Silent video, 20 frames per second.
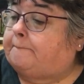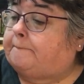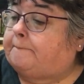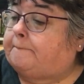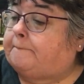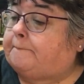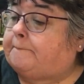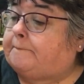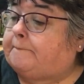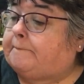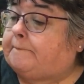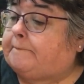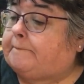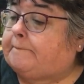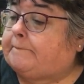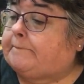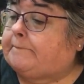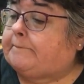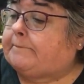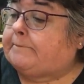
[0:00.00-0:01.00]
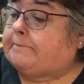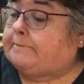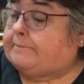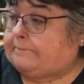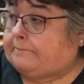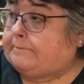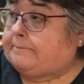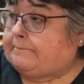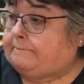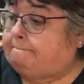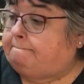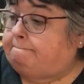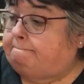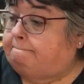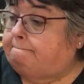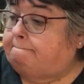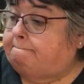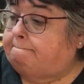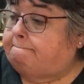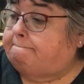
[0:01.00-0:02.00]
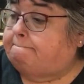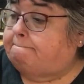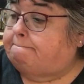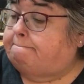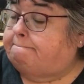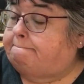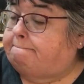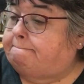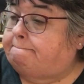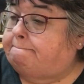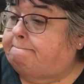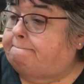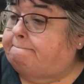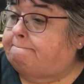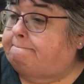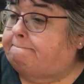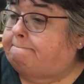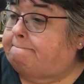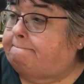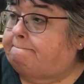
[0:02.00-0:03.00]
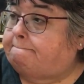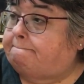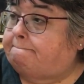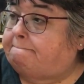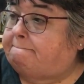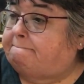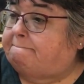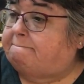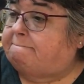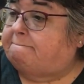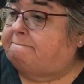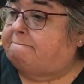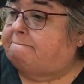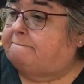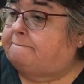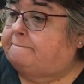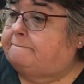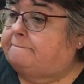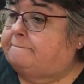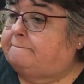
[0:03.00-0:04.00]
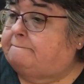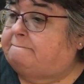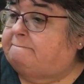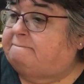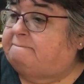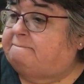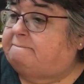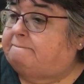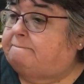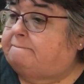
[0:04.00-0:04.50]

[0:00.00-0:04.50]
No words are spoken by the person on screen.